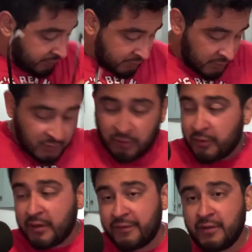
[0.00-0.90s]
oh,
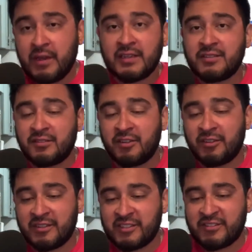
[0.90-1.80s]
enough of you guys are
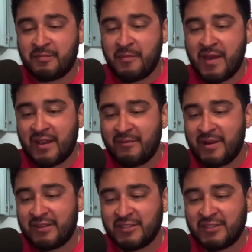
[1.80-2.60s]
talking smack about